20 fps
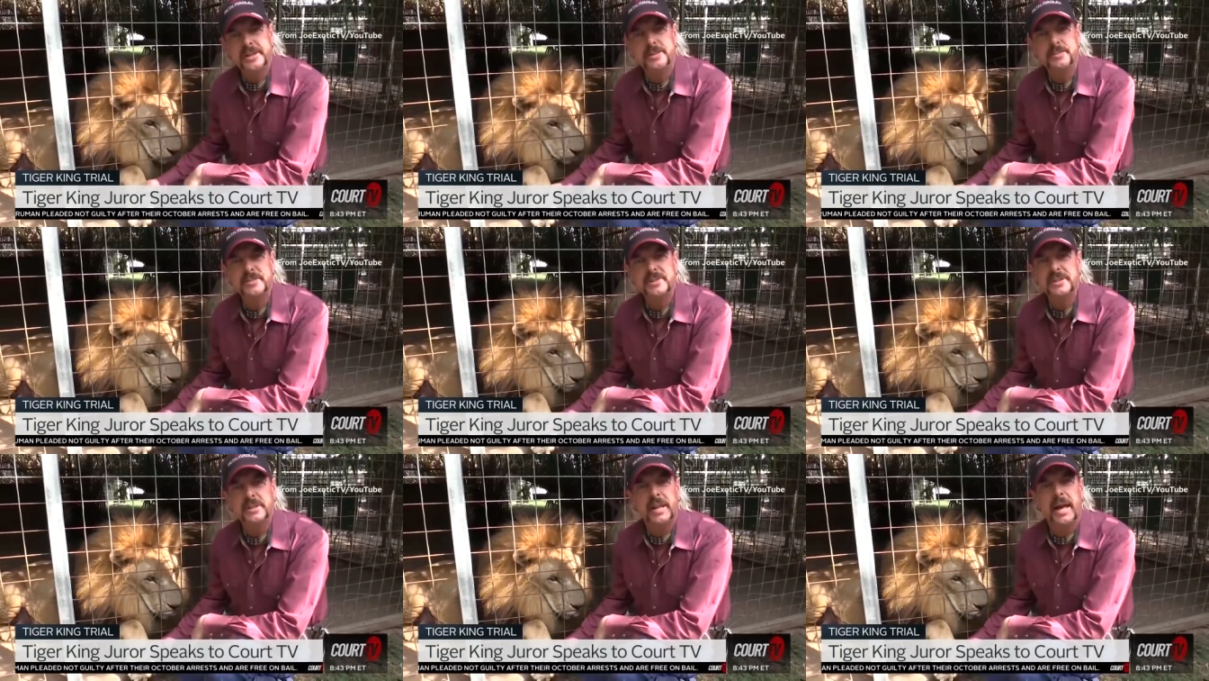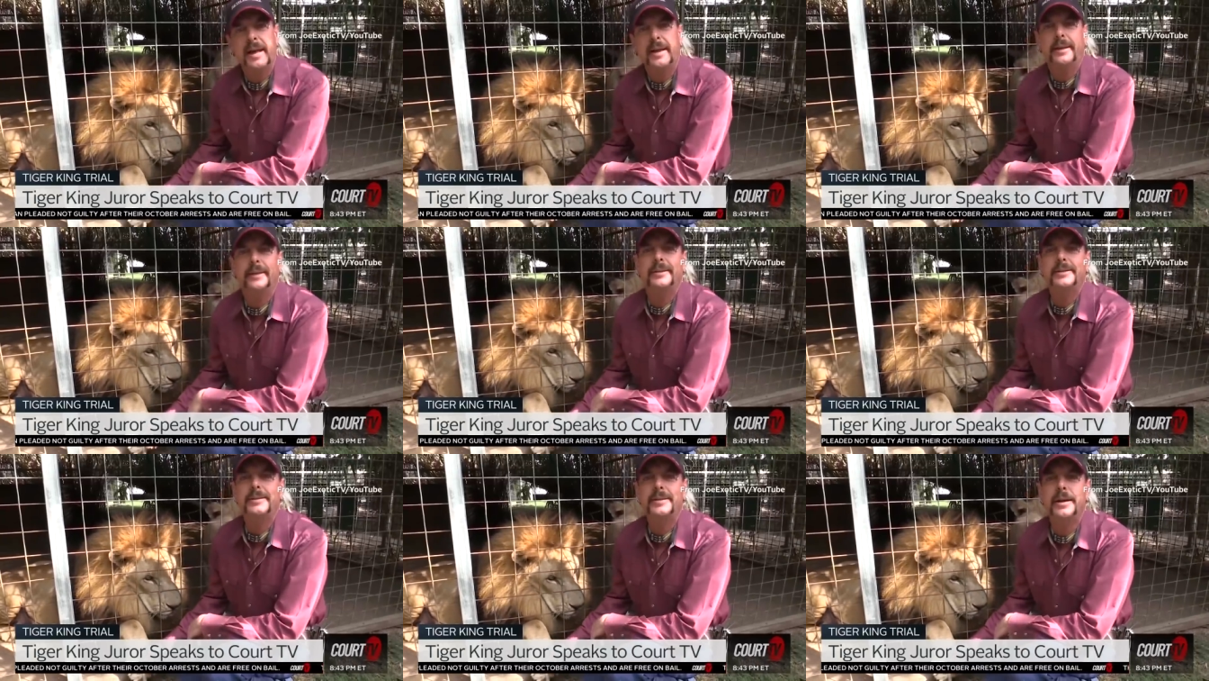So
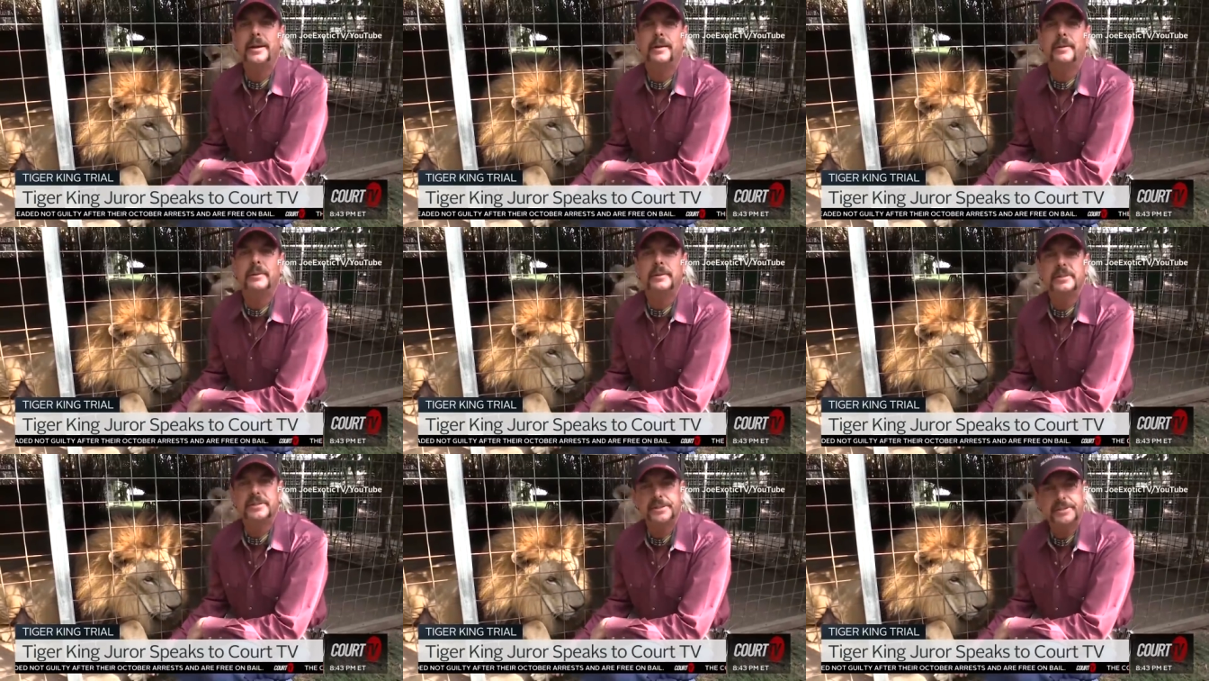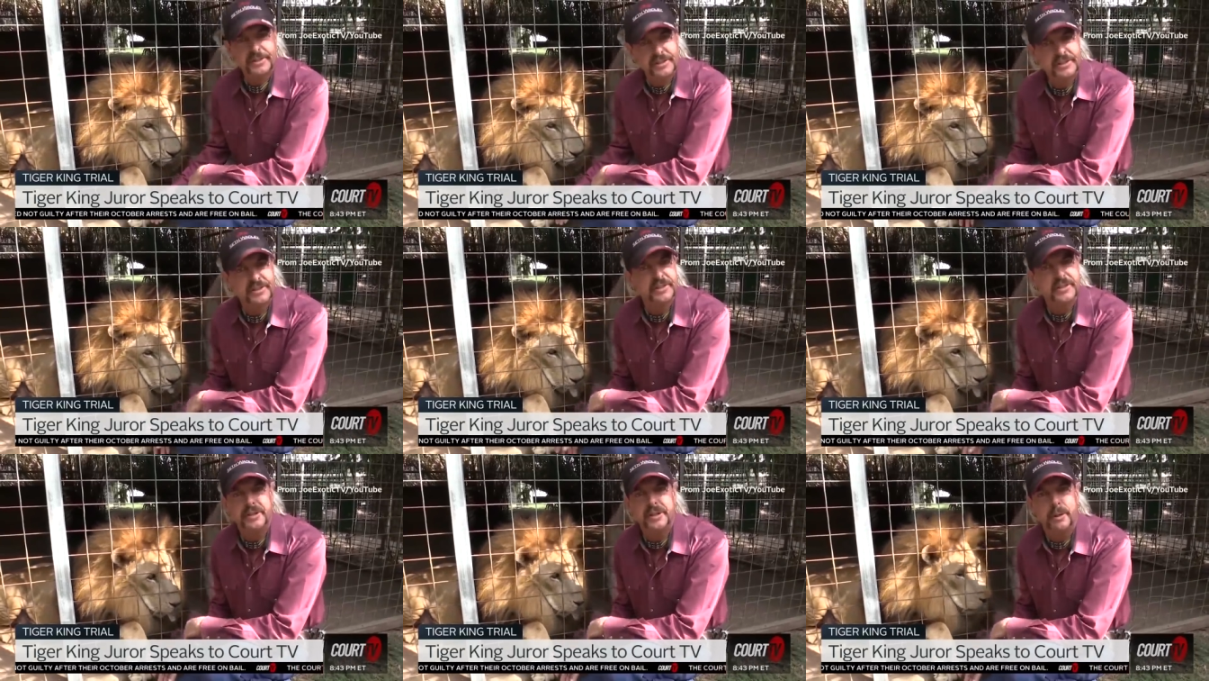there
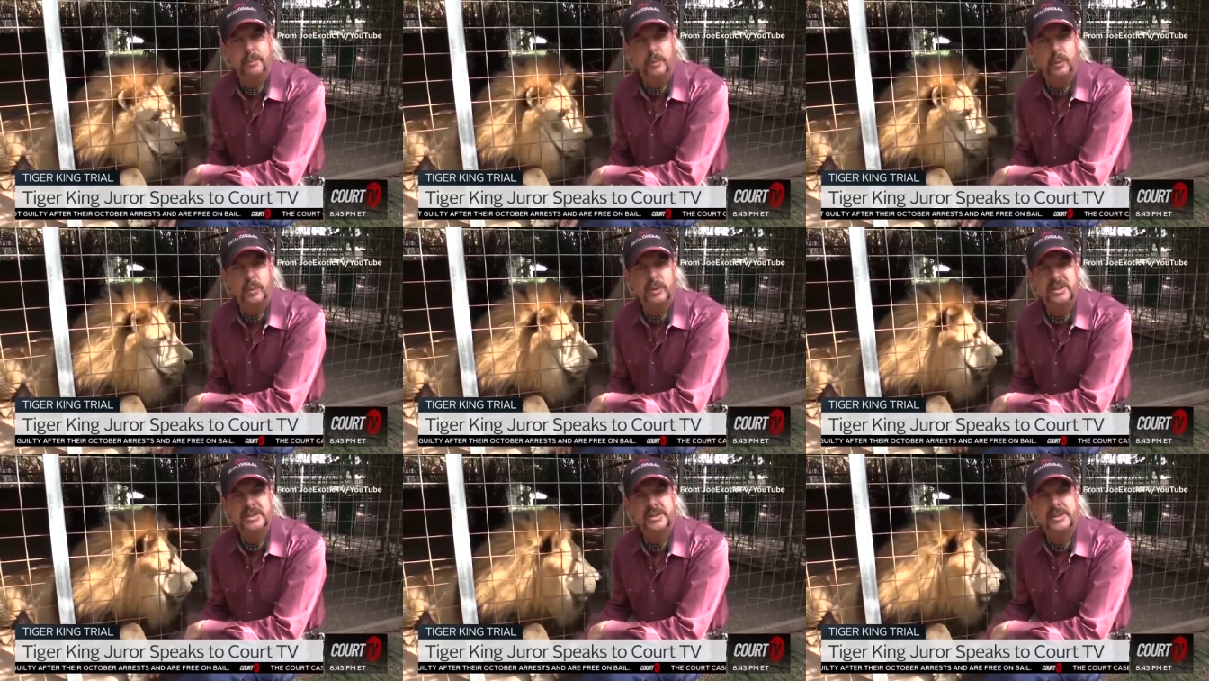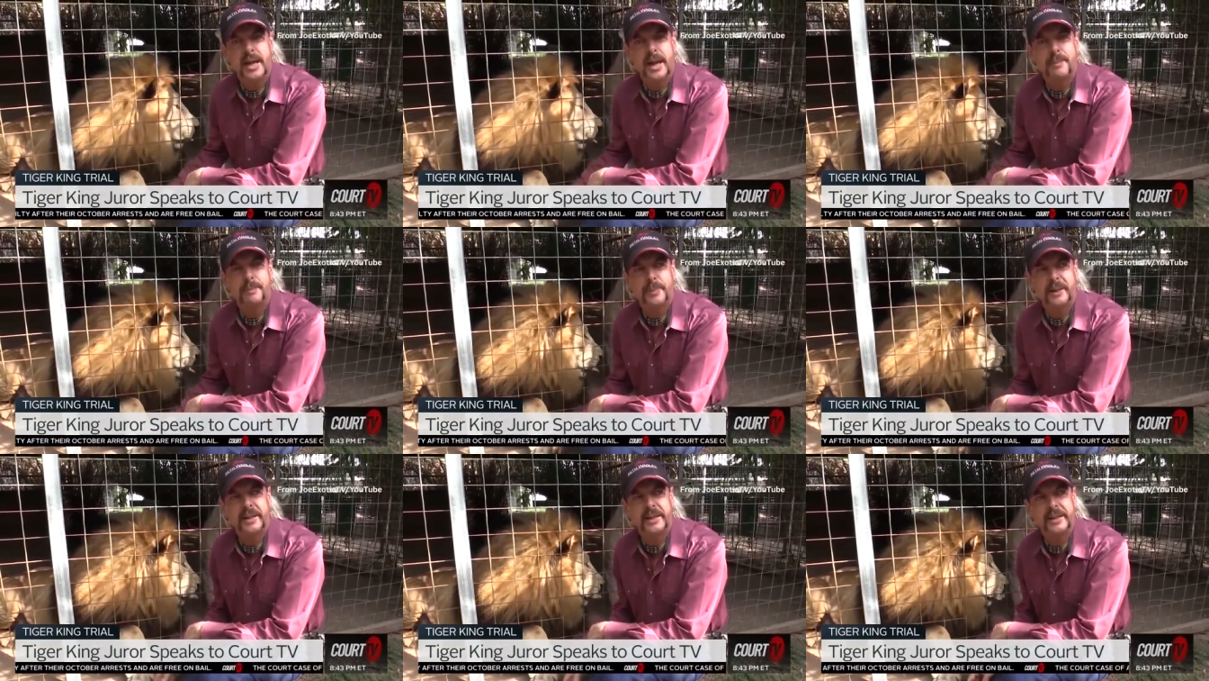was, we never had
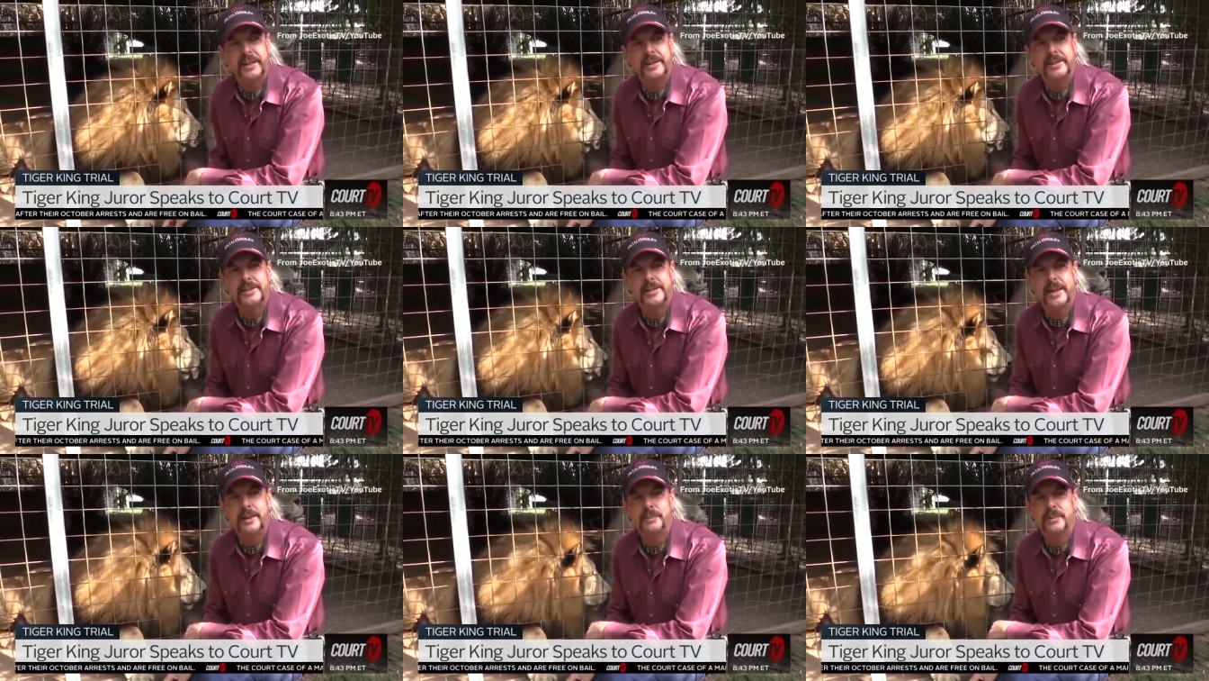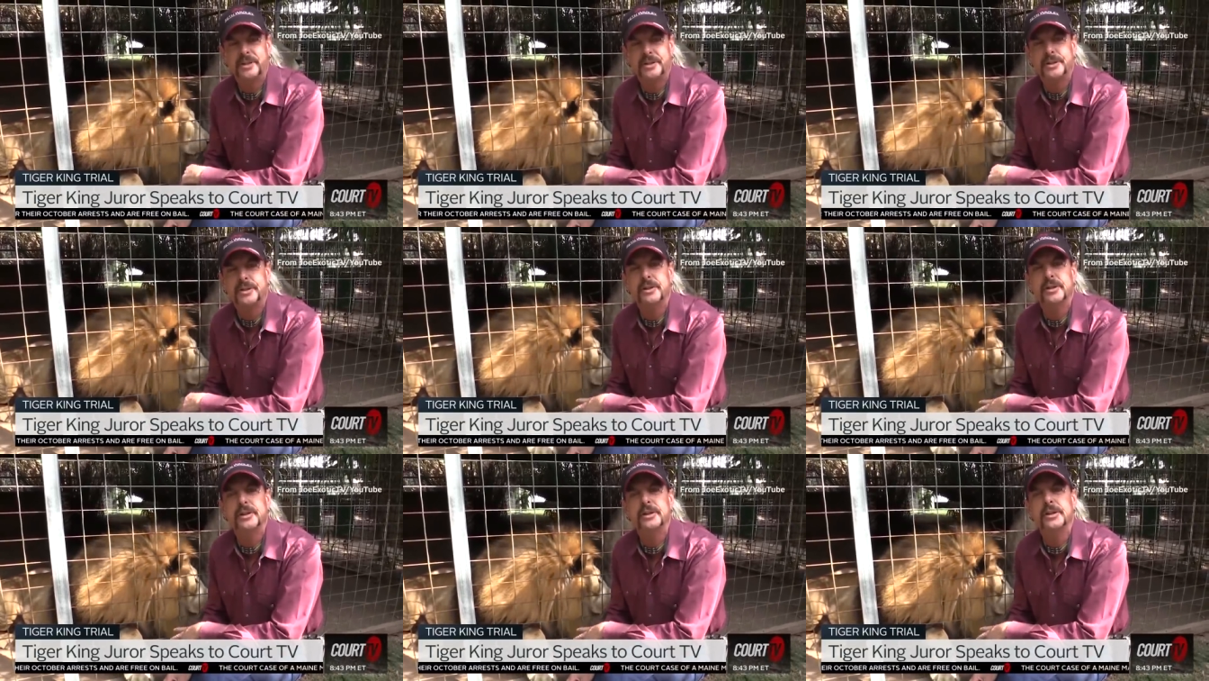to really piece
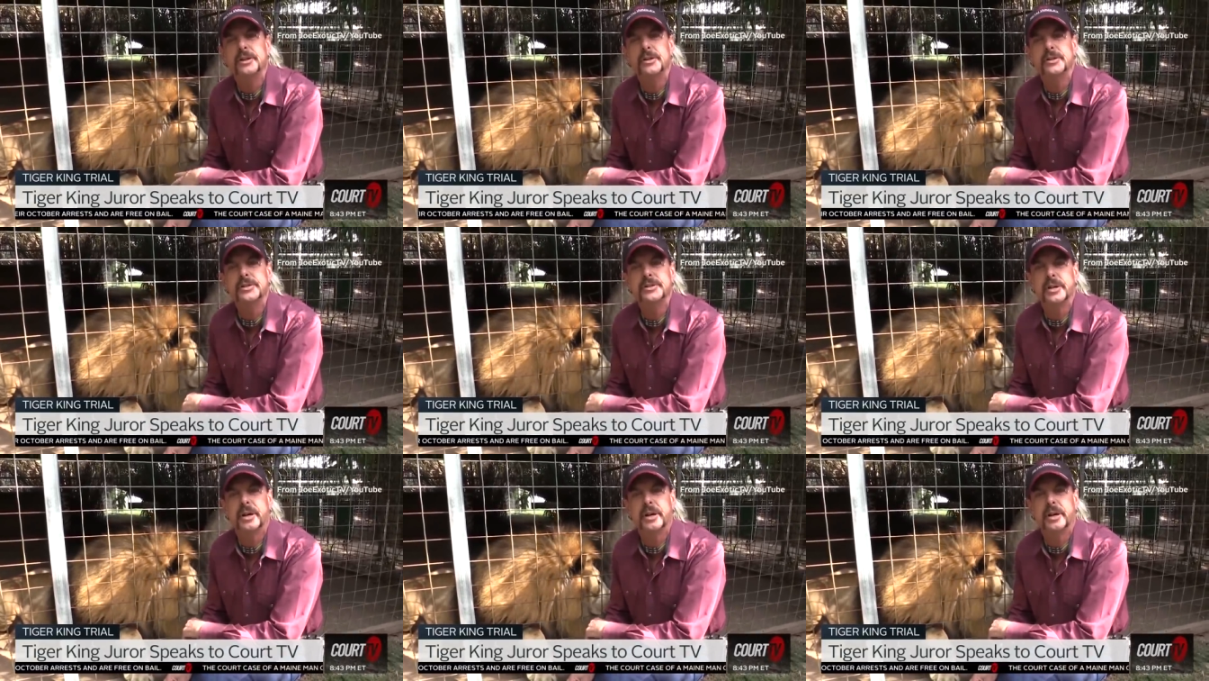anything together.